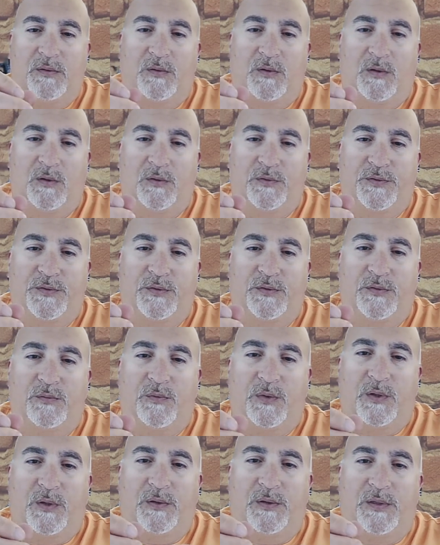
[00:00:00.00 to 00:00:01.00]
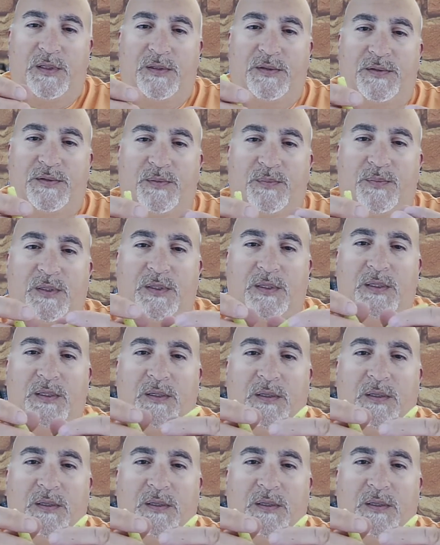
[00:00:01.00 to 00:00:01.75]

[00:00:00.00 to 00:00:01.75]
closer to where it needs to be.